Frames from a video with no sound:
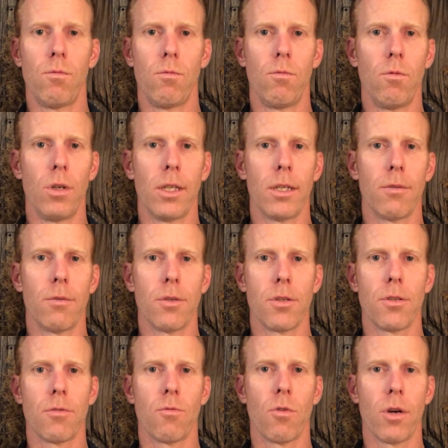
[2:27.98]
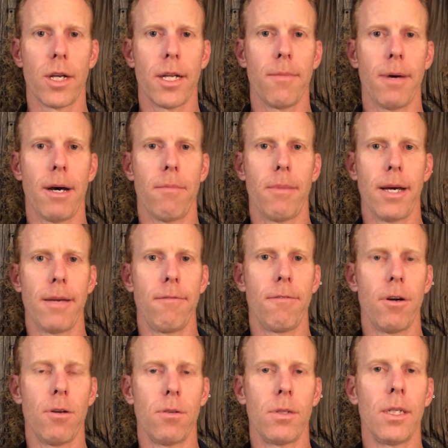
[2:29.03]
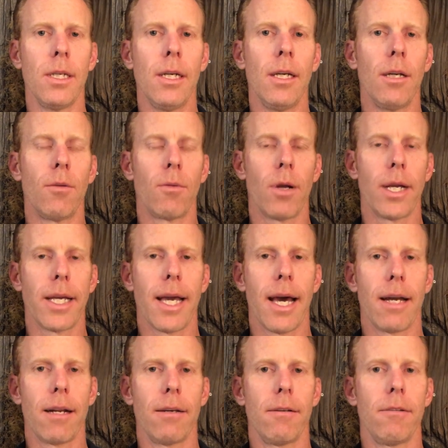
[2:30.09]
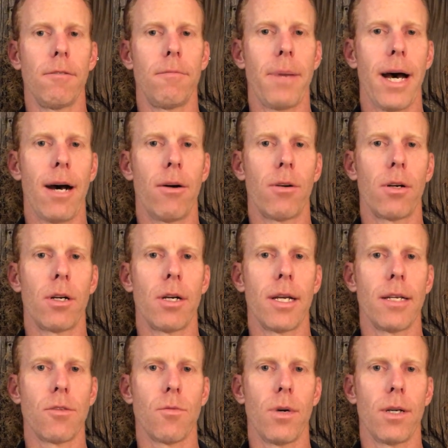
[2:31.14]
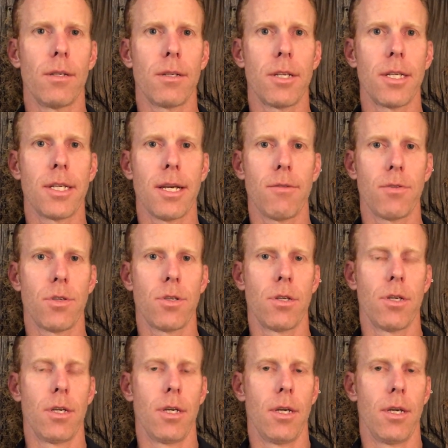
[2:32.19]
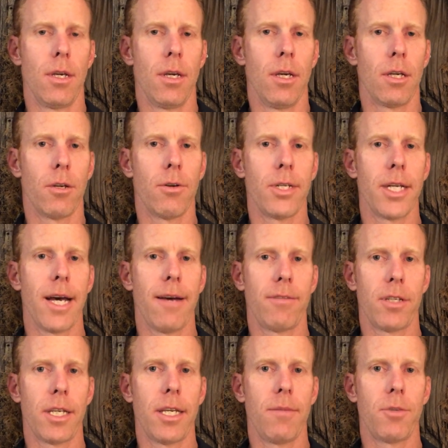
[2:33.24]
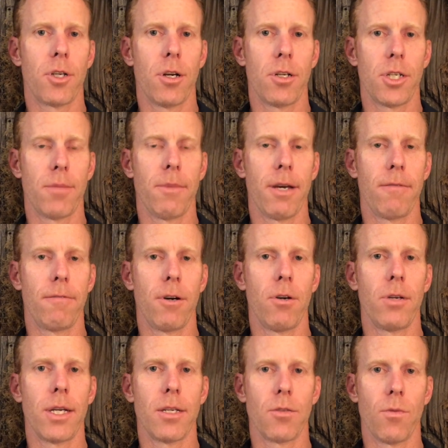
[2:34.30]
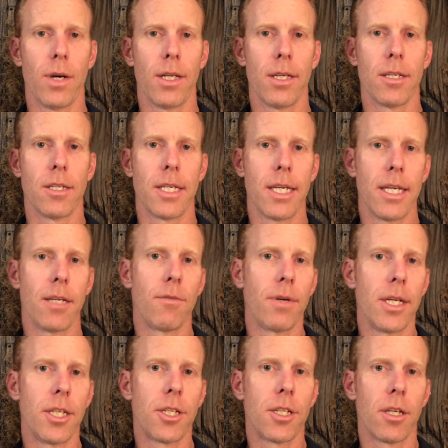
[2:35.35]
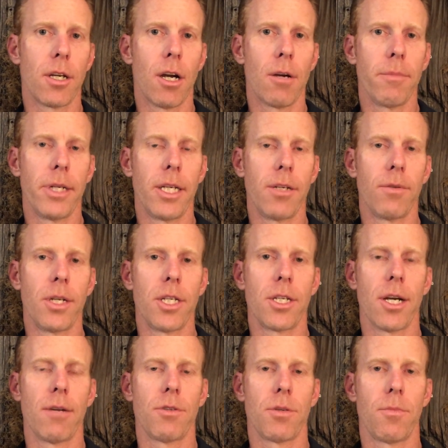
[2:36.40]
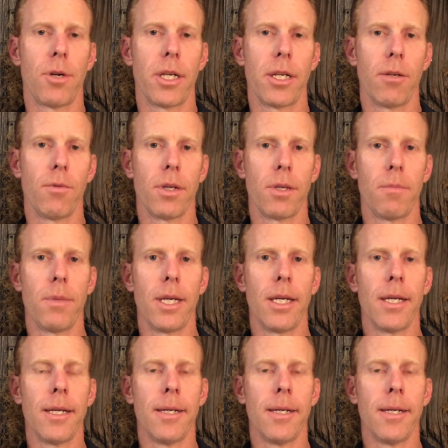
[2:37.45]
really was worried about my phone running out of power as well, since I was going to have to keep charging my phone, as well as the InReach, the Garmin InReach I was bringing with me.